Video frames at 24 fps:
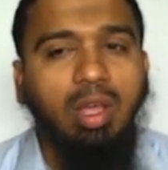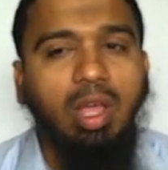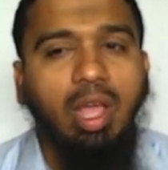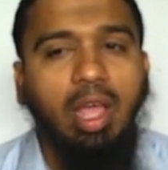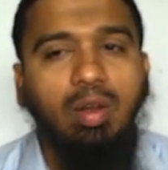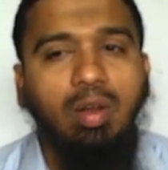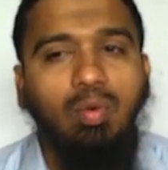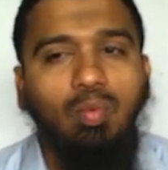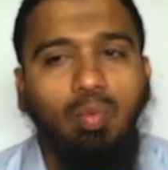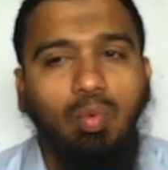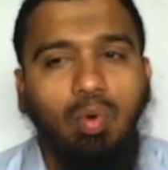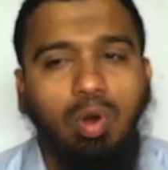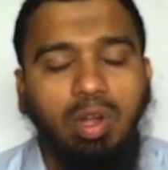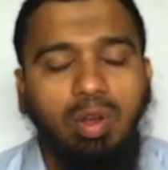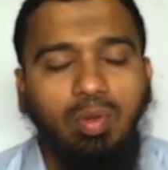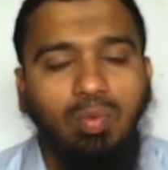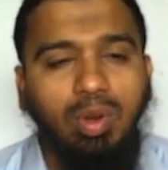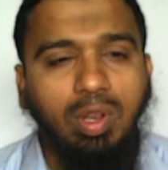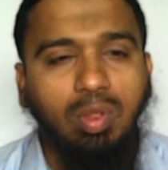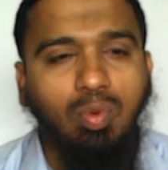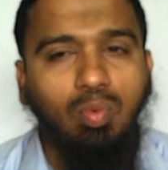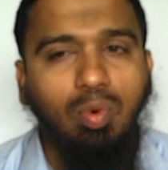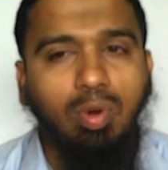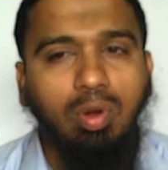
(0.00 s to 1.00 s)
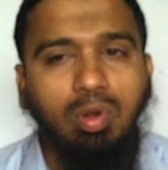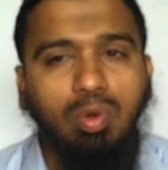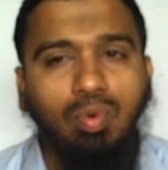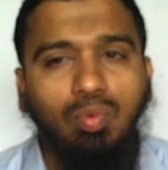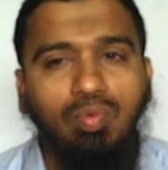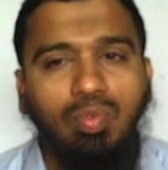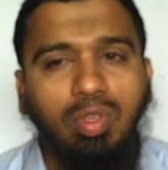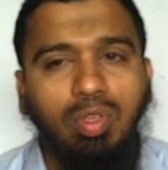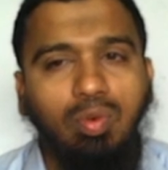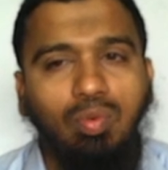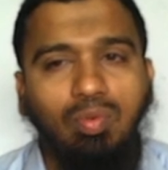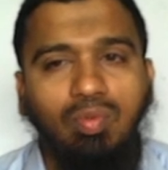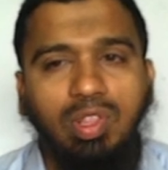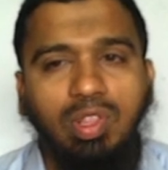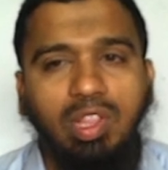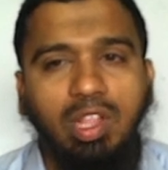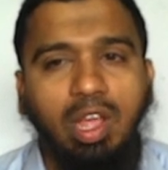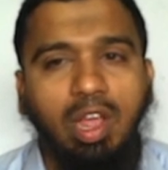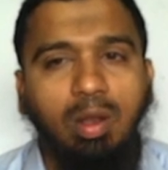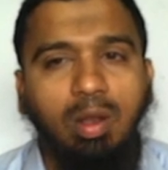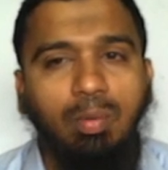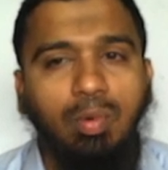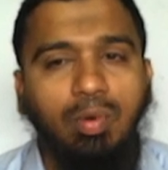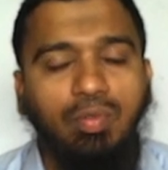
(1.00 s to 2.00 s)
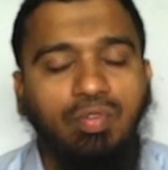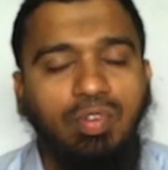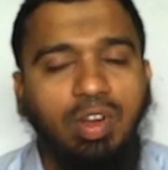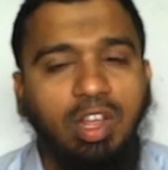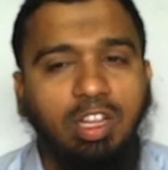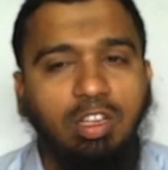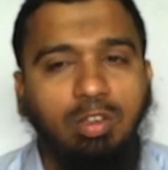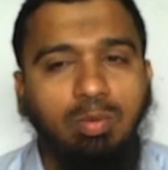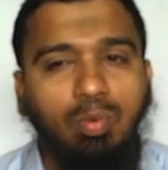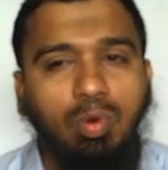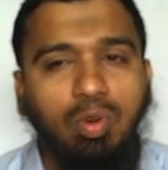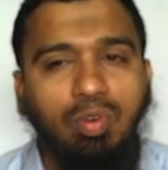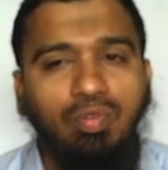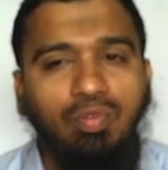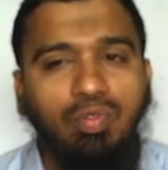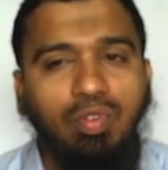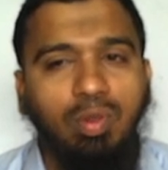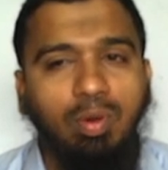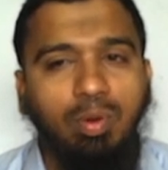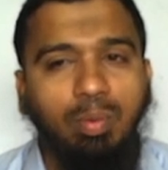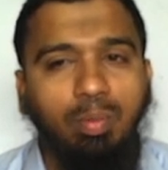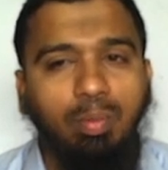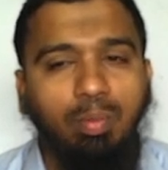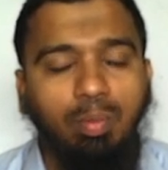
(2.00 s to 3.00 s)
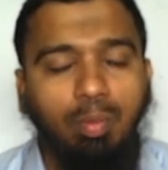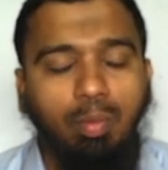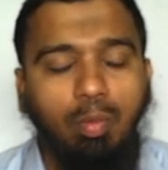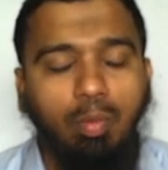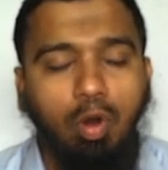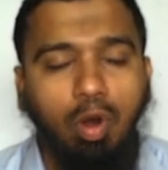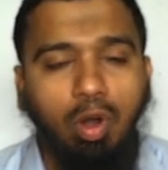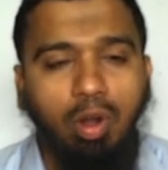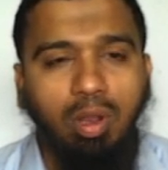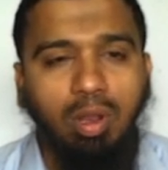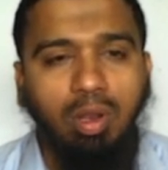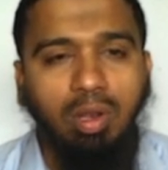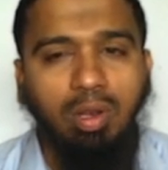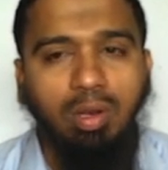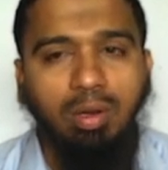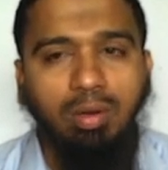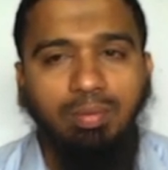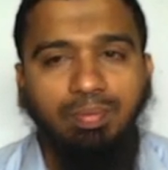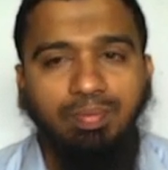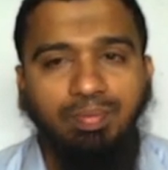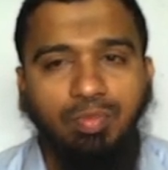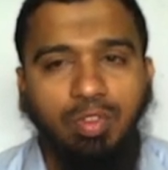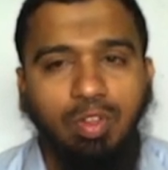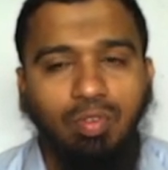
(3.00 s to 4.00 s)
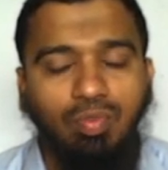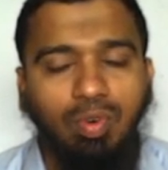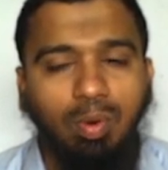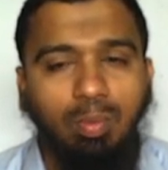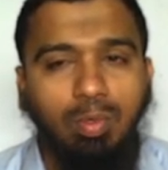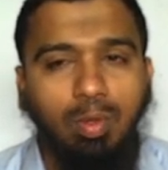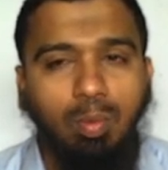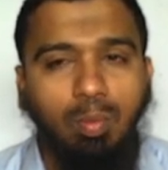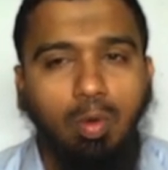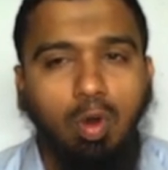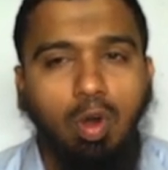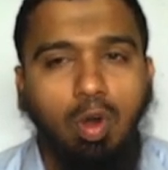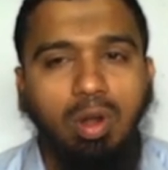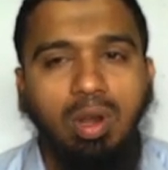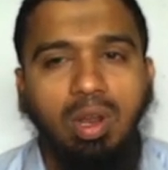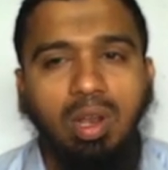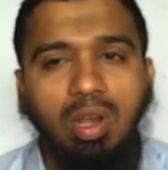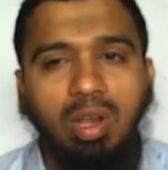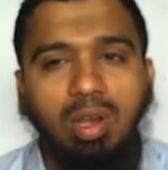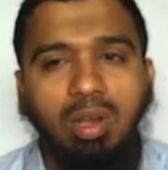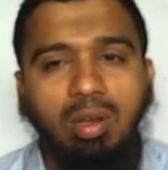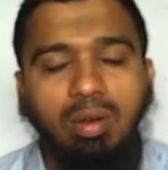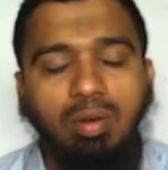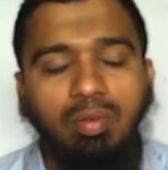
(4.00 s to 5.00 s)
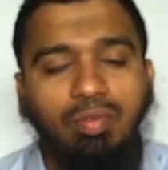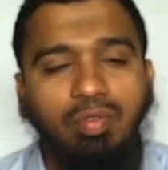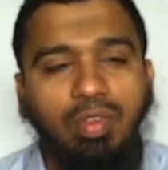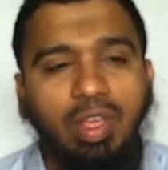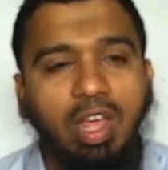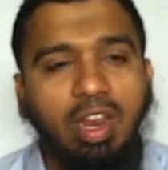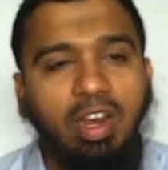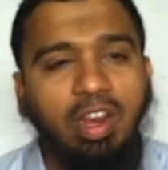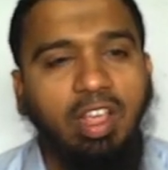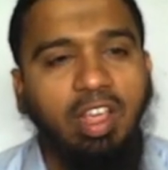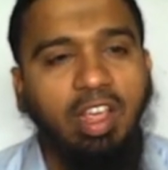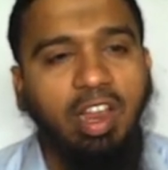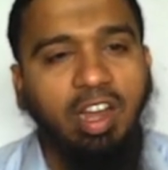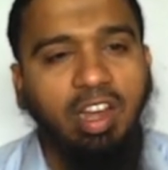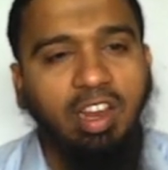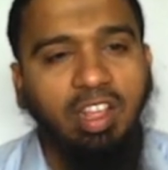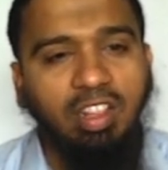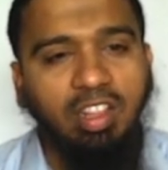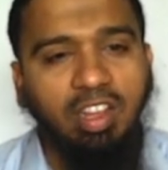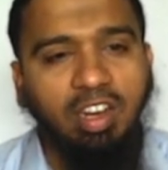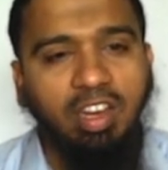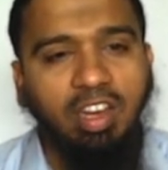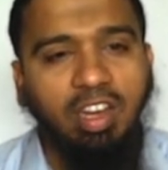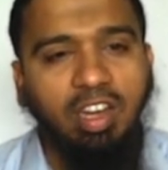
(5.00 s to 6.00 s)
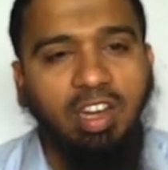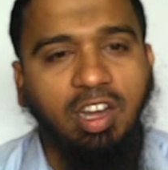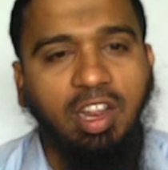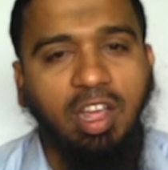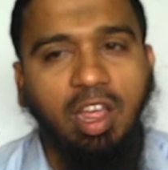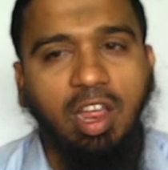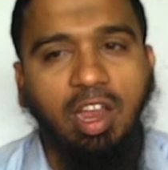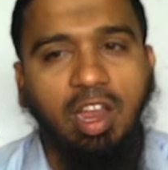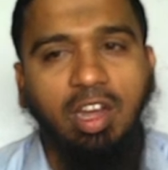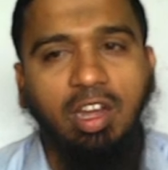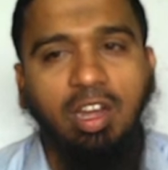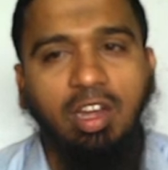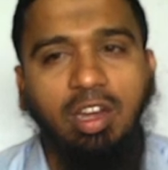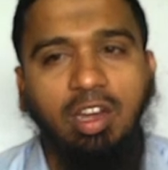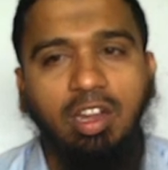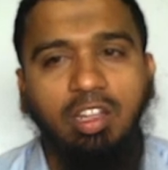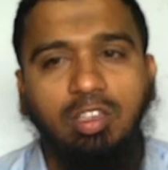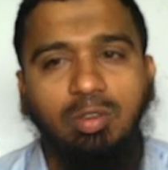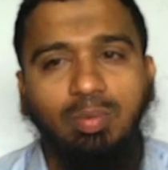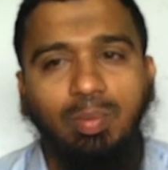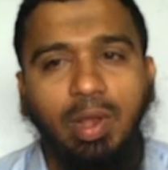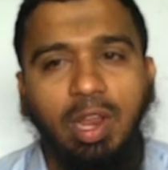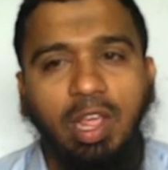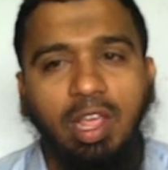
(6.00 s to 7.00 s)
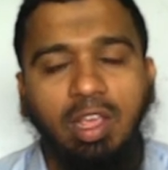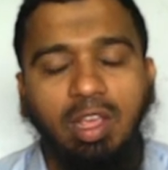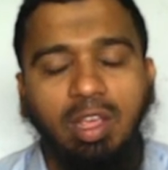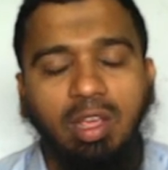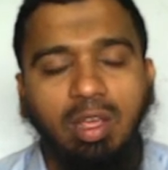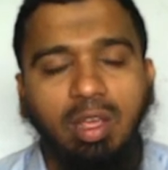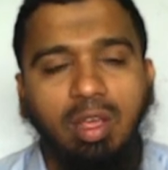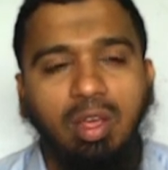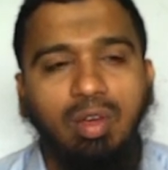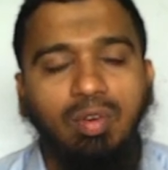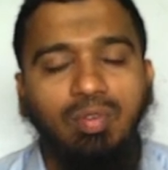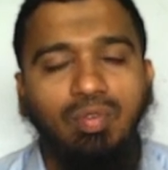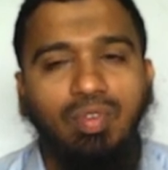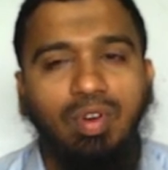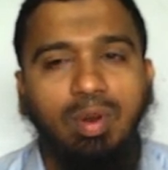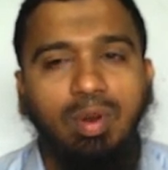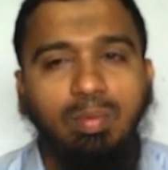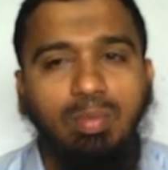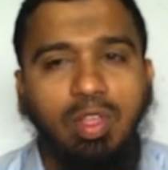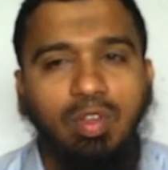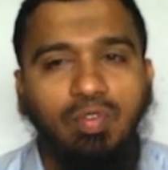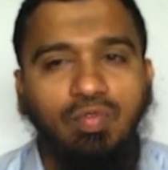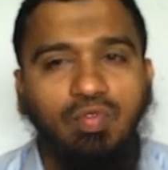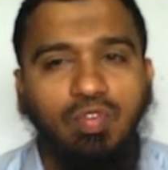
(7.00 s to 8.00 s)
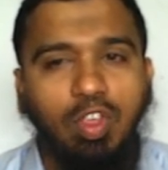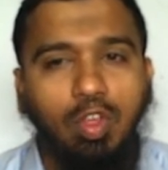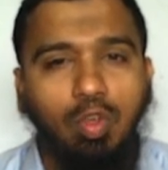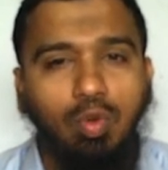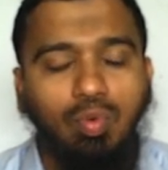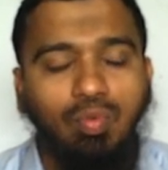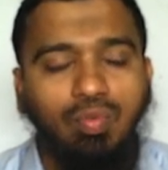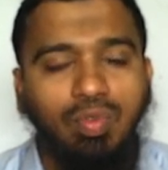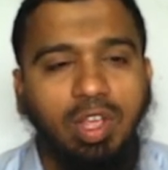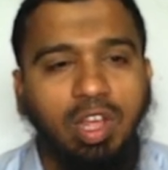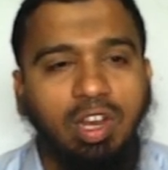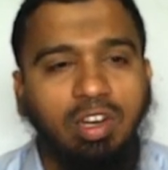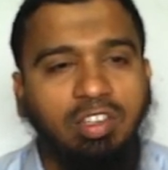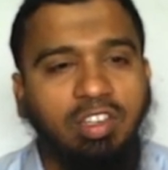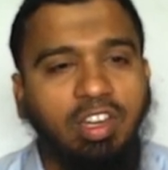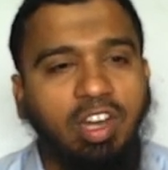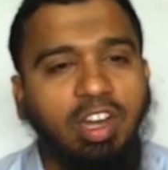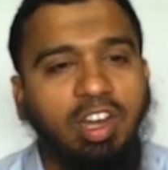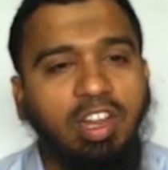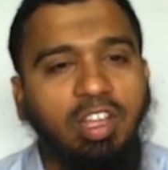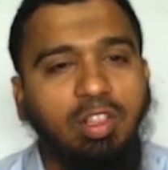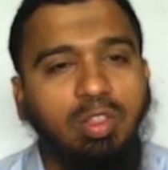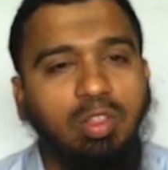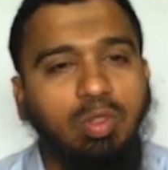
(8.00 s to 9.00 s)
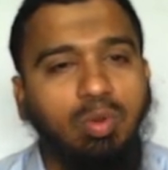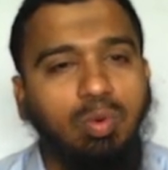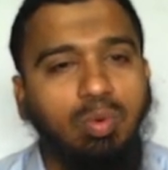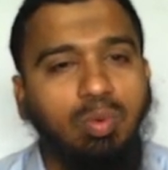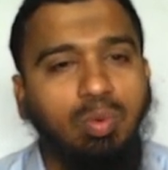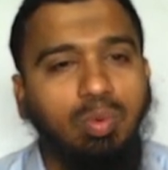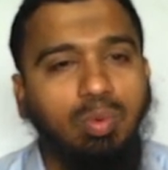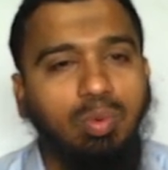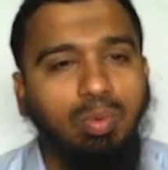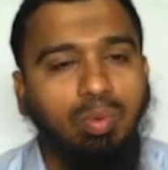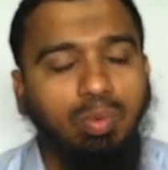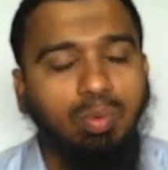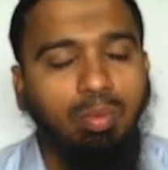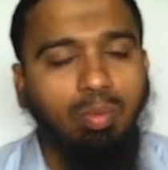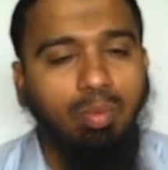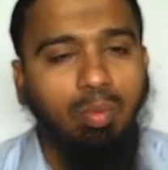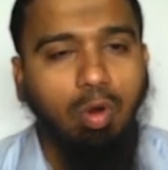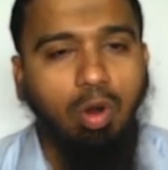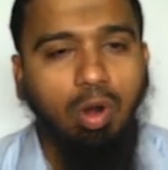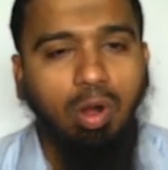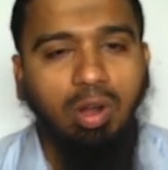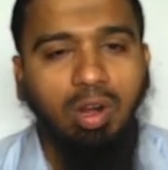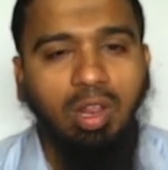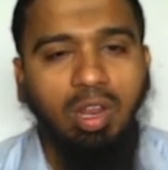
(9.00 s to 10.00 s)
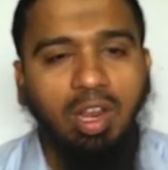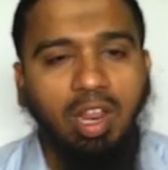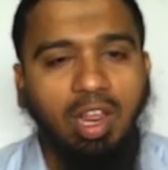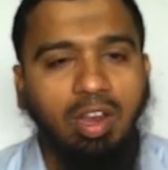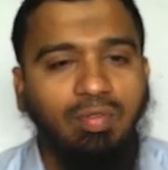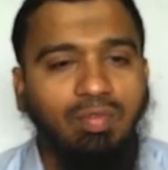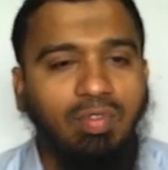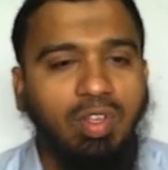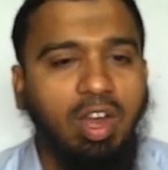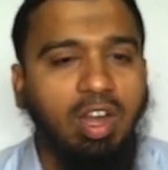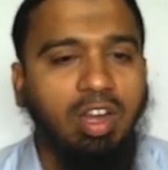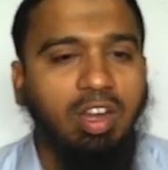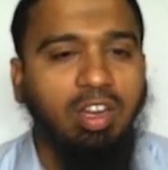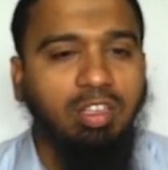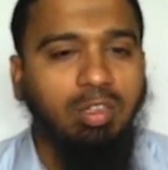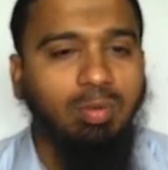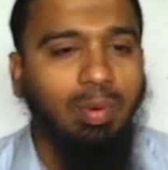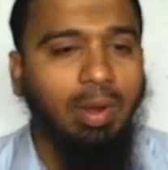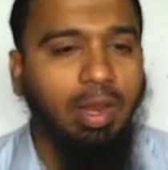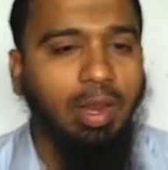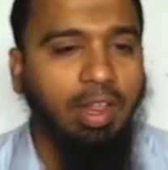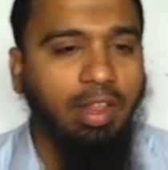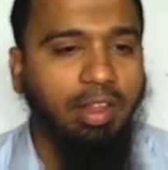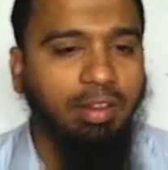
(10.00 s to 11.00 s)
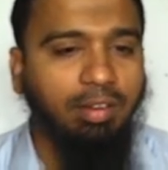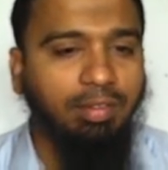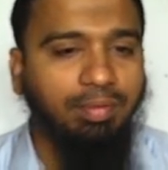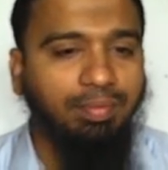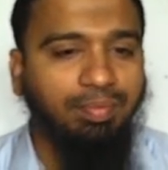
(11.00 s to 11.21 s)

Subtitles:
and whatever you want to view, with the help of text box model, from the model we are getting the data and displaying, from the view we are sending to model and we are displaying.